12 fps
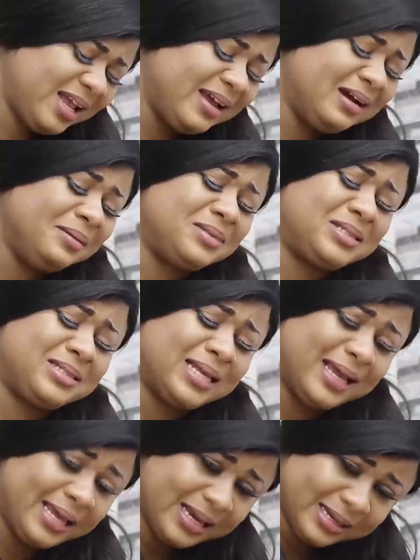I am
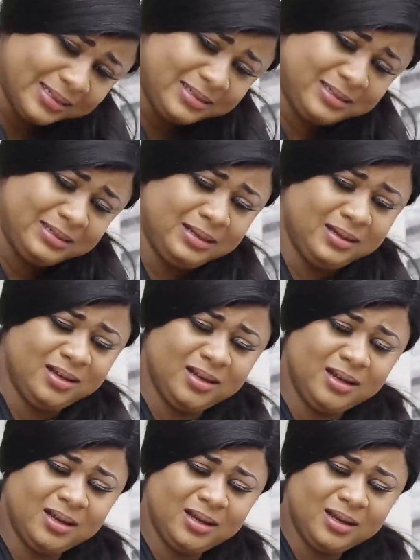tired.
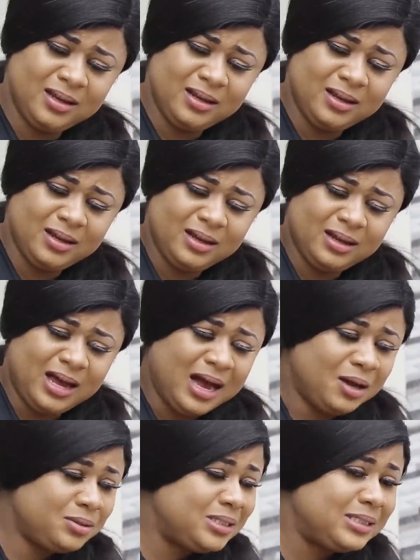
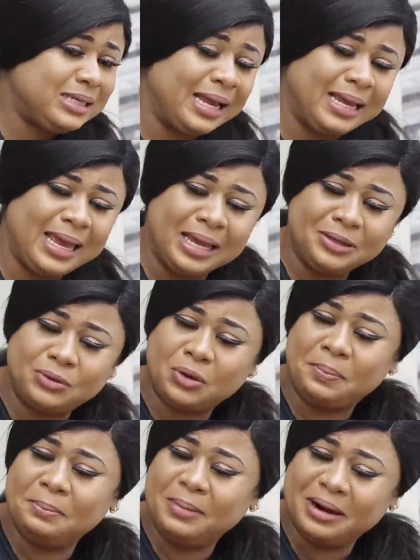How did I
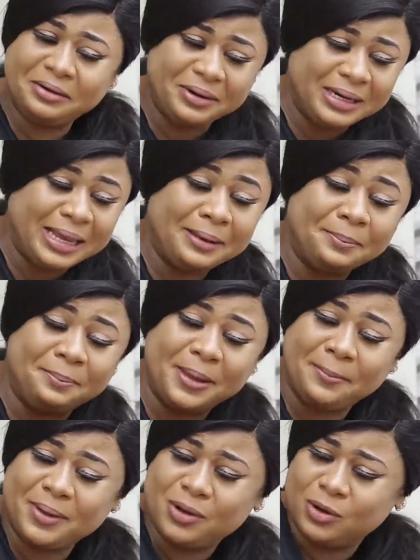end up marrying a
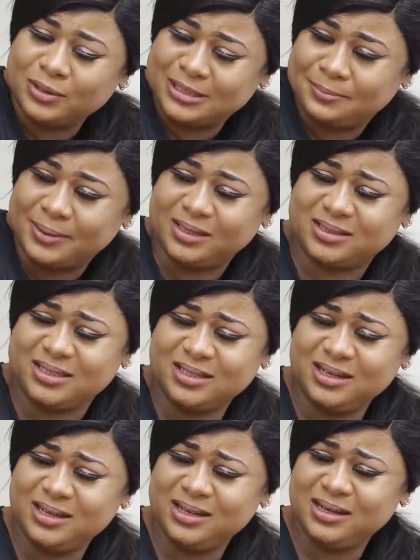baby
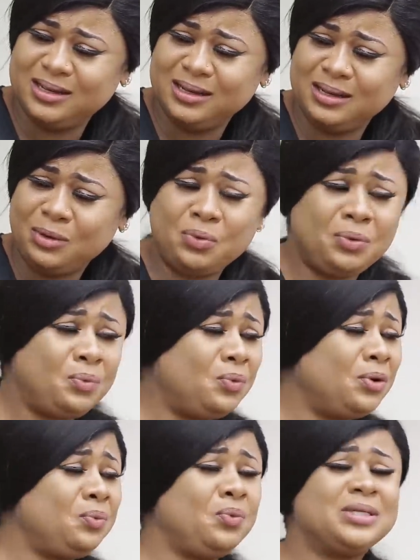husband?
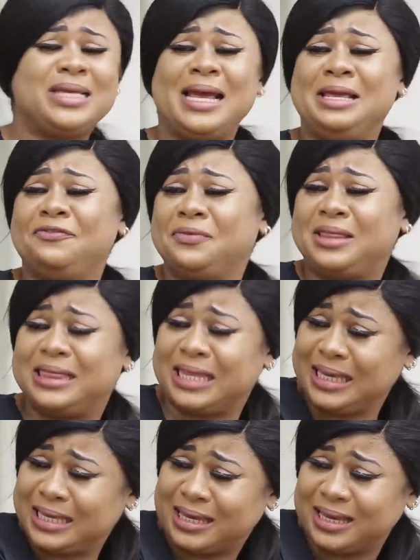What was I even
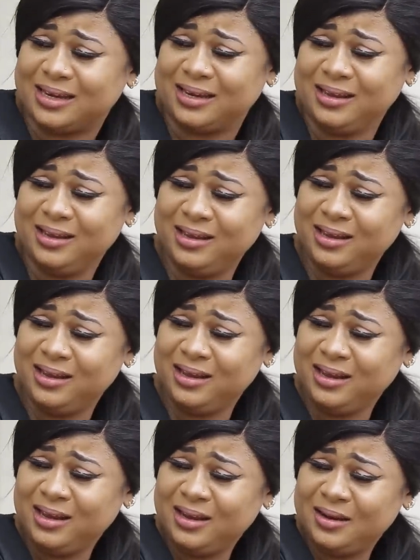thinking?
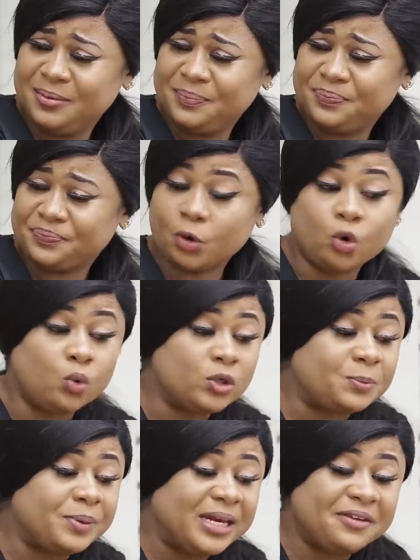Who
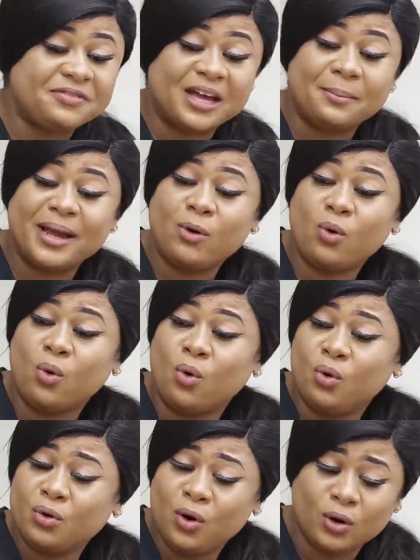would believe that my
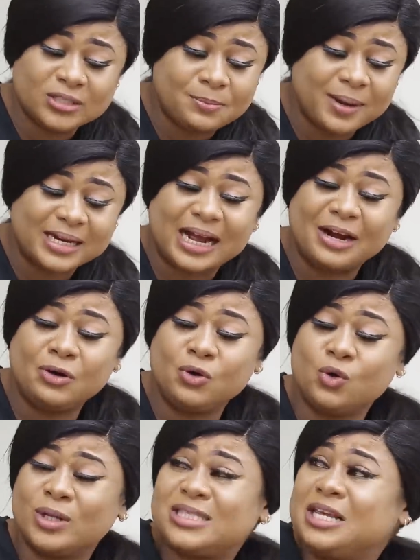own husband
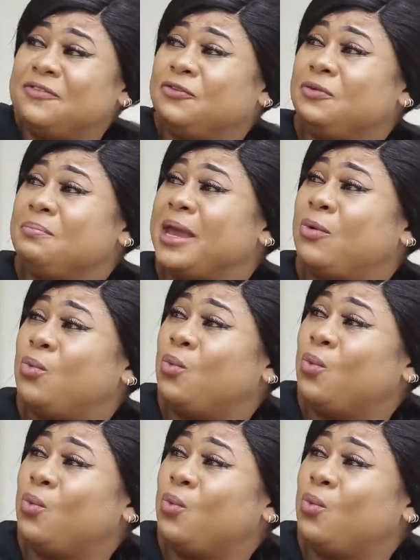cannot even make